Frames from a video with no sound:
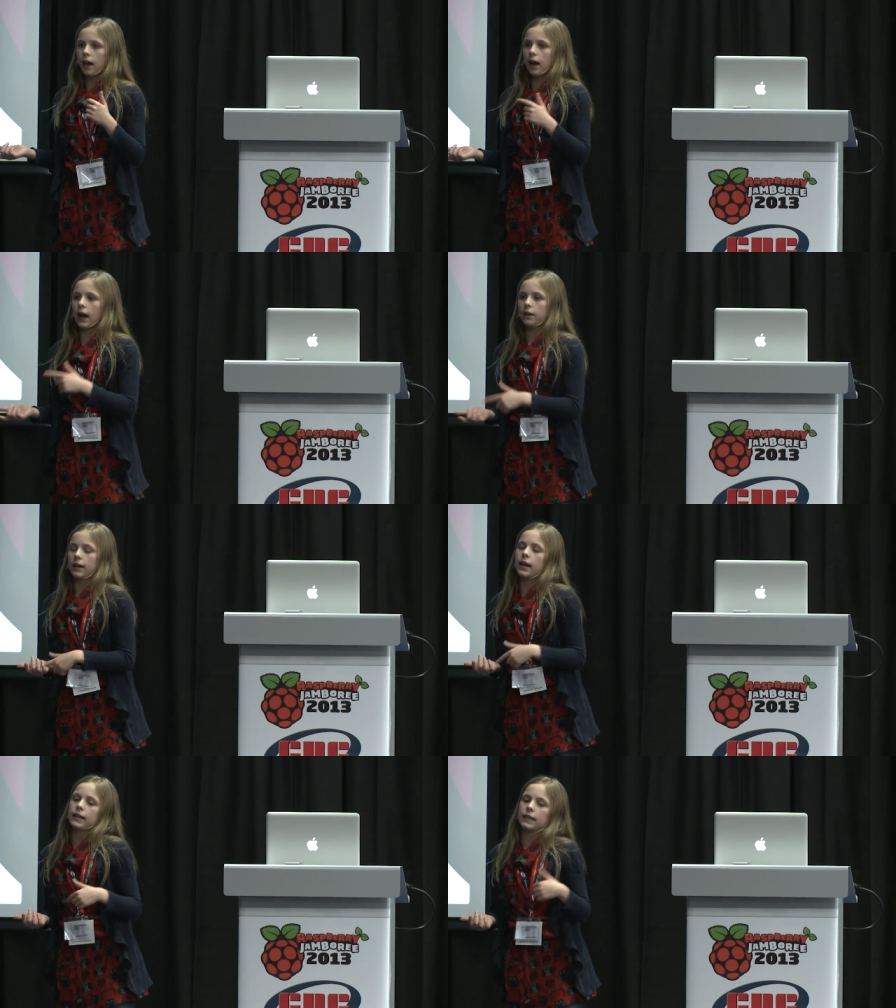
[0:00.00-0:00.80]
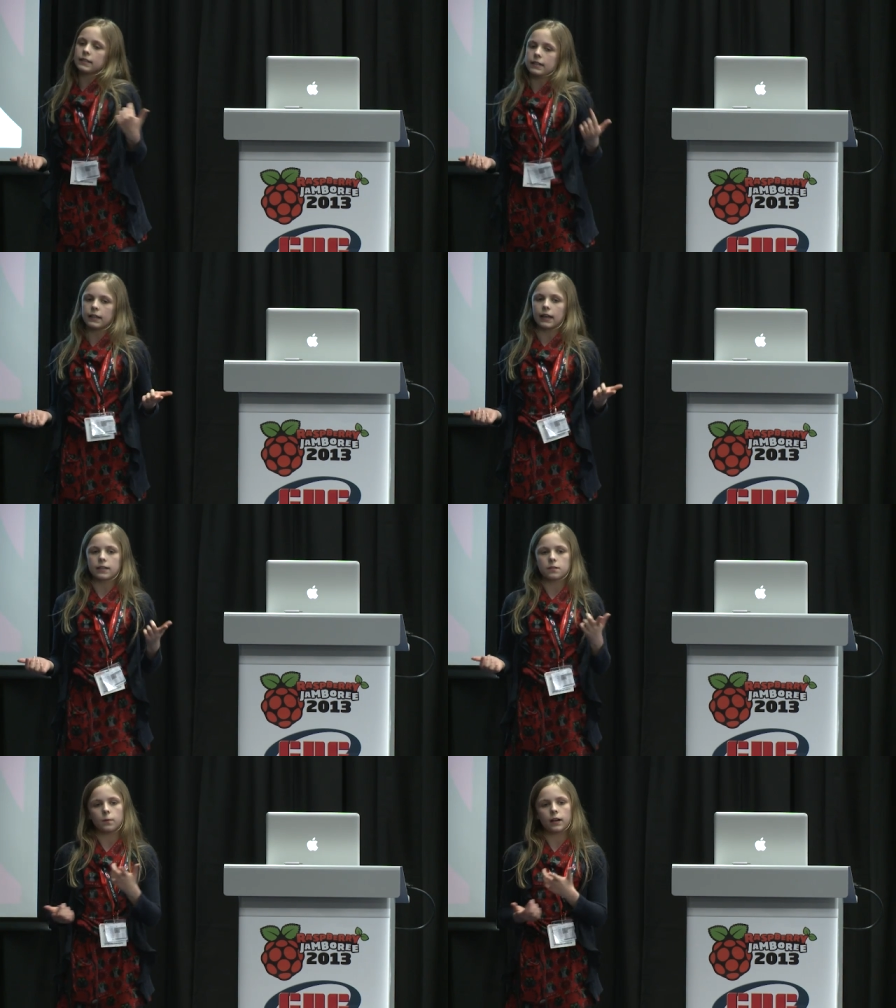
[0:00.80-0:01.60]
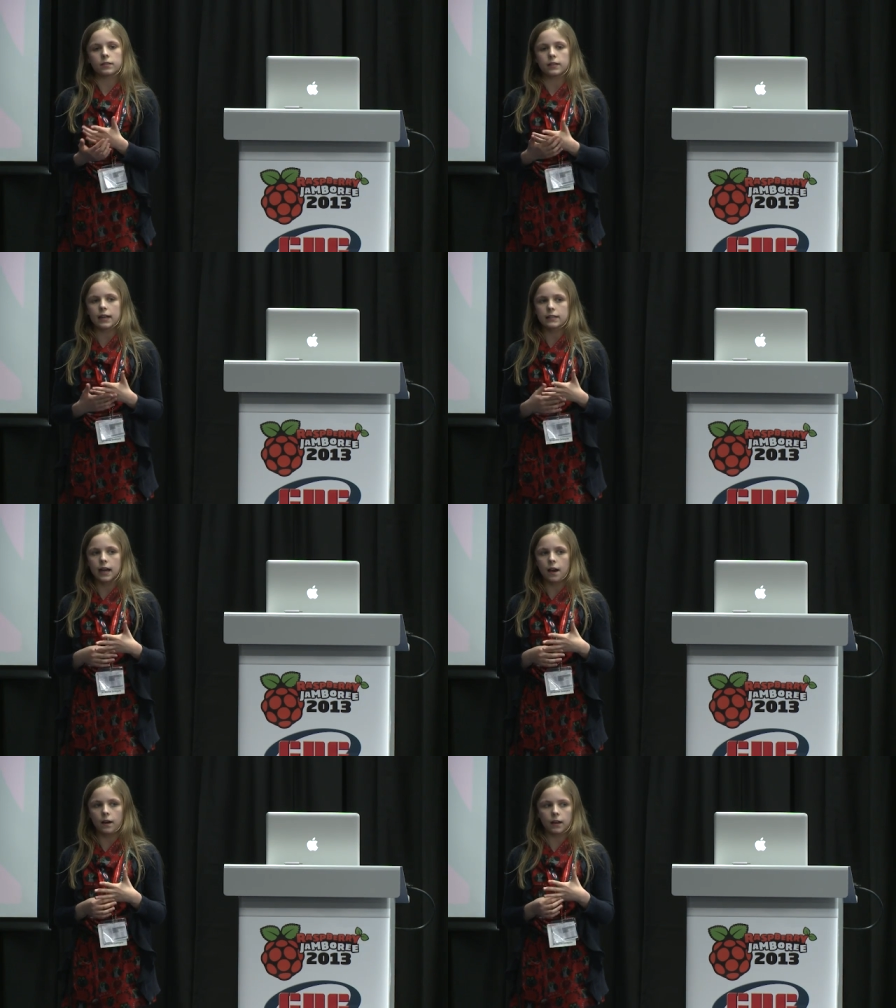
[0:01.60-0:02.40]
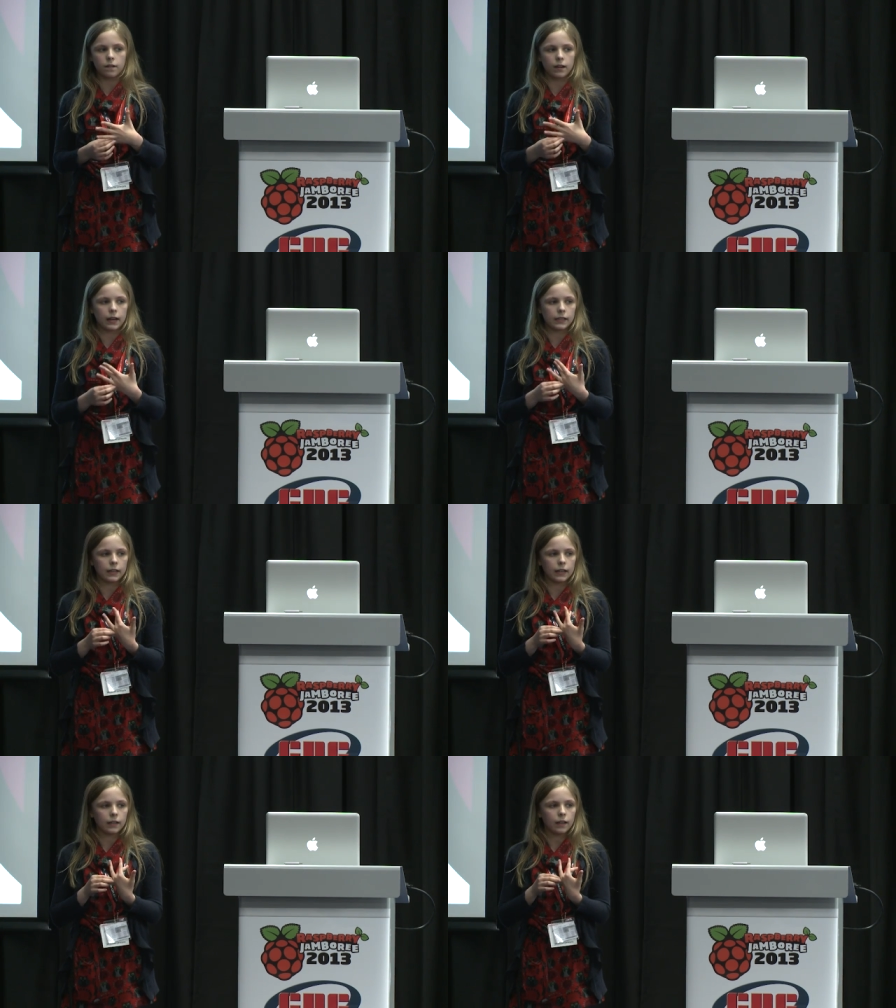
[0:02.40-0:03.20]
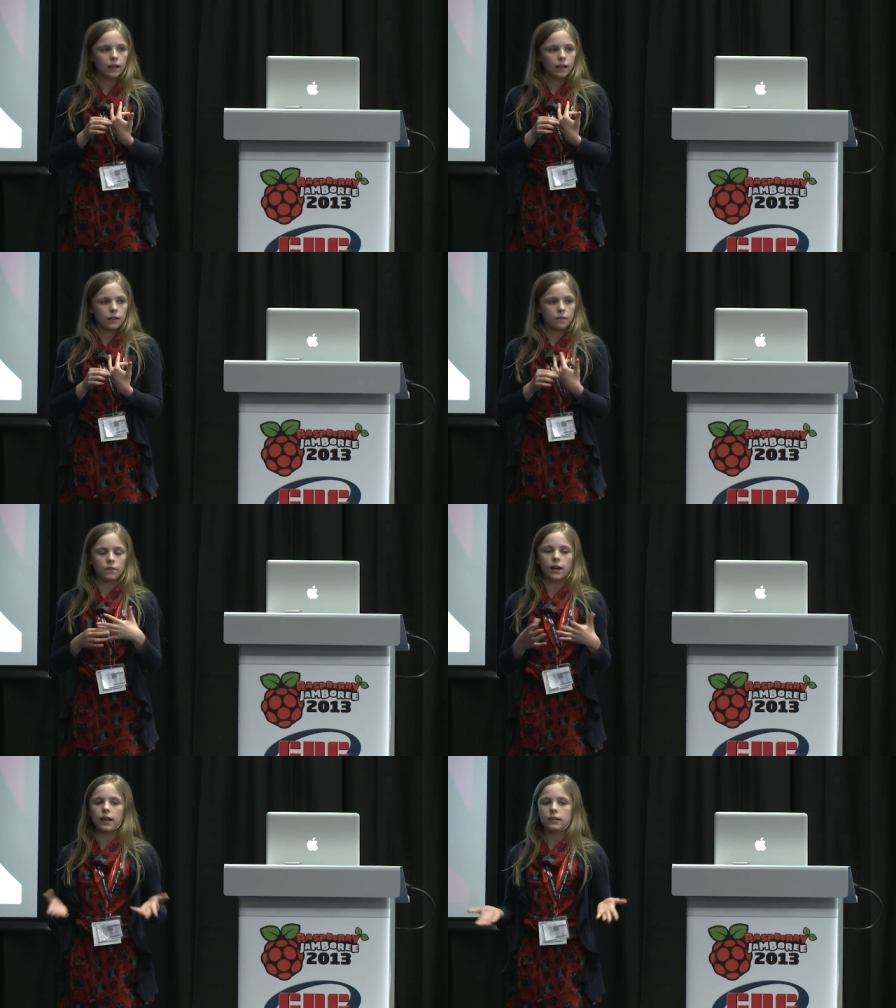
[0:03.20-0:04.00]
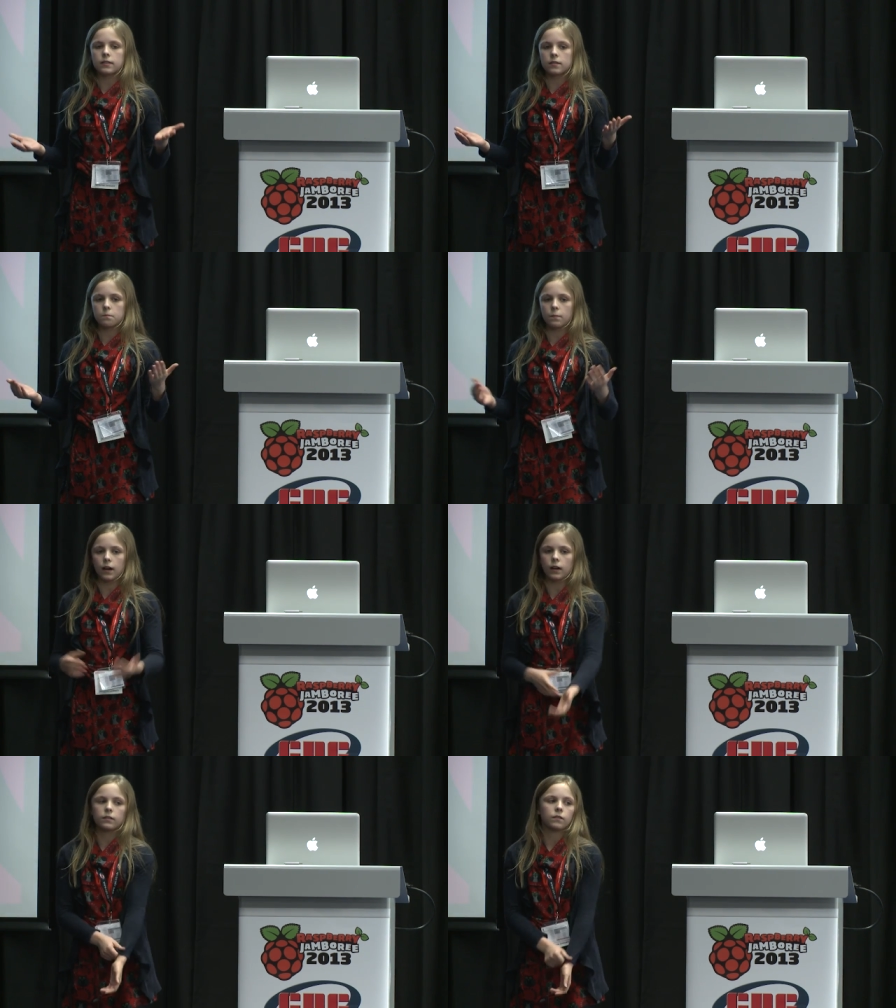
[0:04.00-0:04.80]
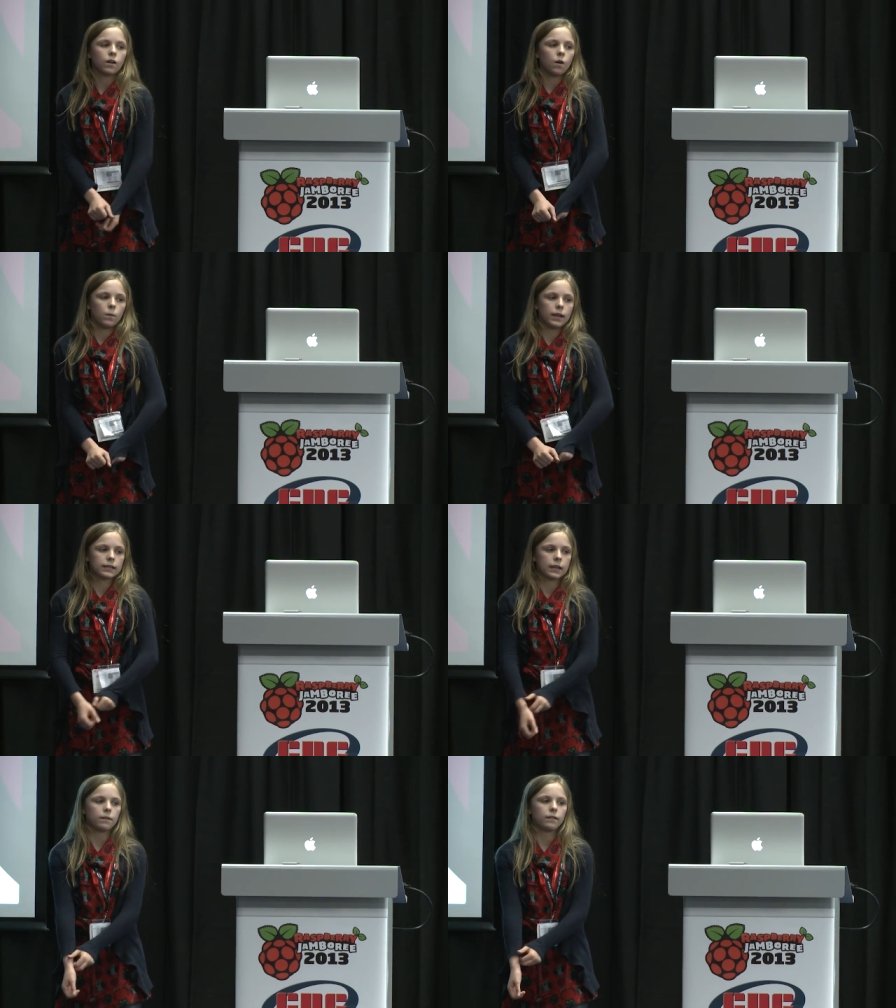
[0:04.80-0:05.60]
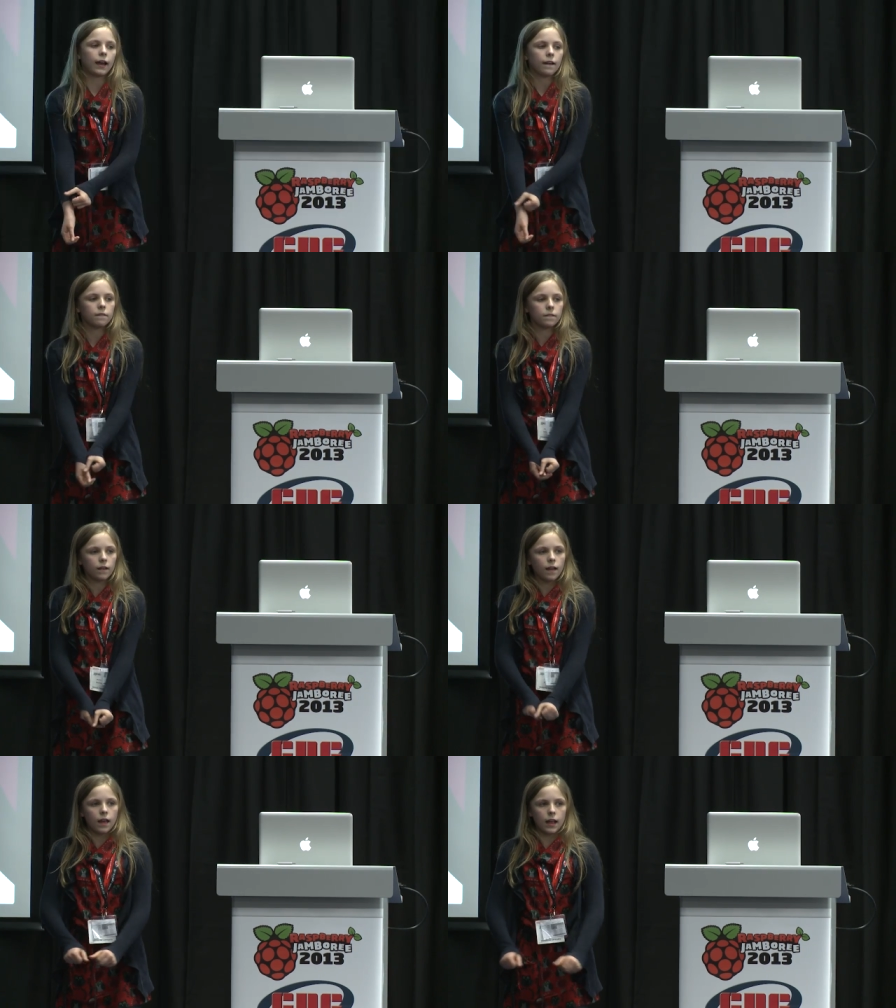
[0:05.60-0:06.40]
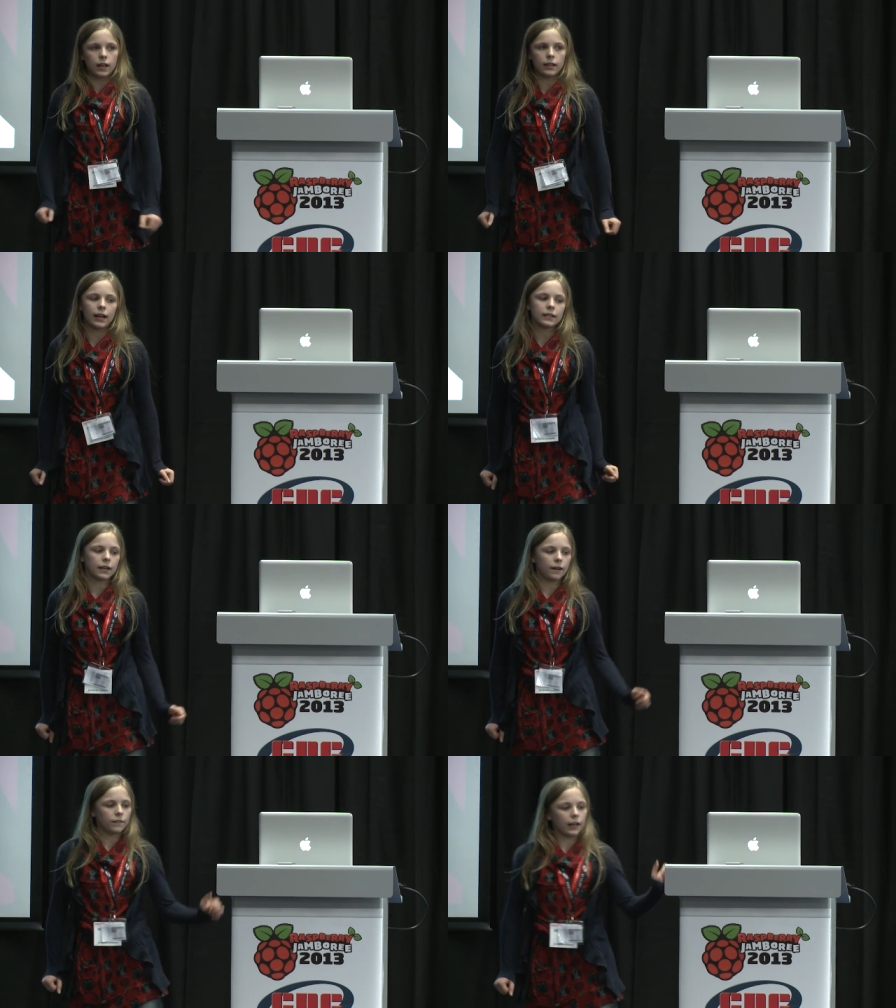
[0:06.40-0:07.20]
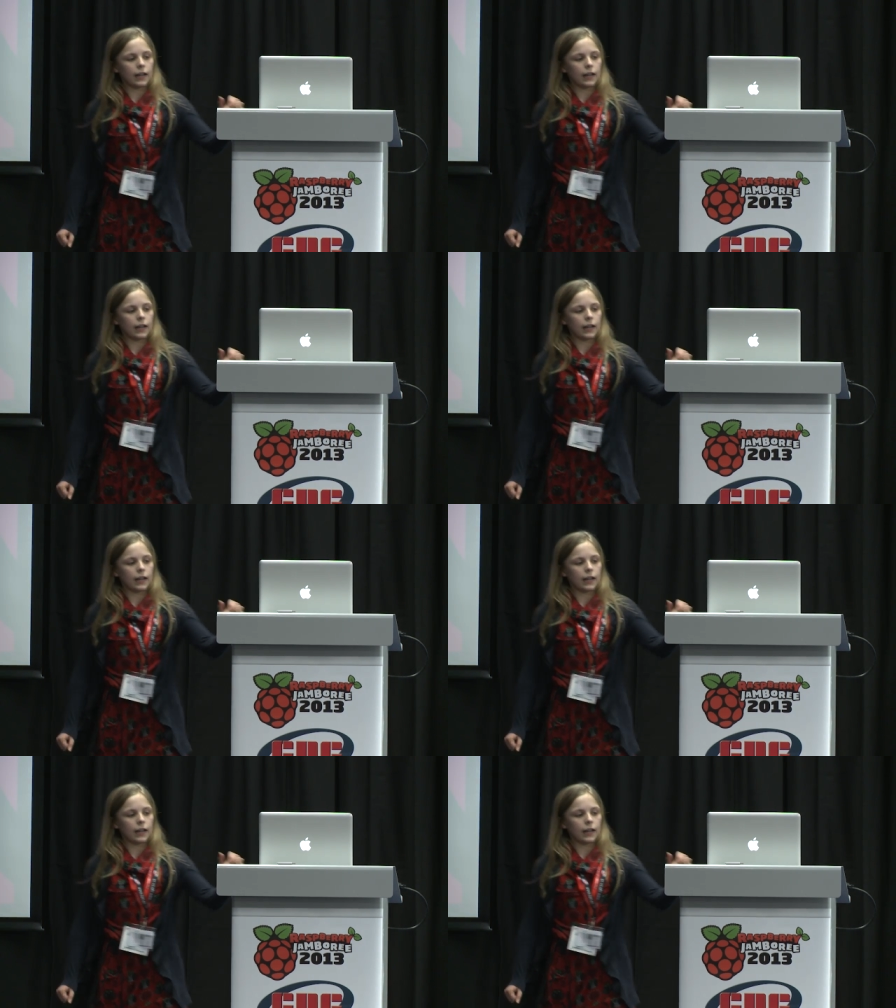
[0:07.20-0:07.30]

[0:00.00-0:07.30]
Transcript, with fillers: I'd write a test and he'd get it to work. So that's how I created the first part of Conway's Game of Life and that's how I found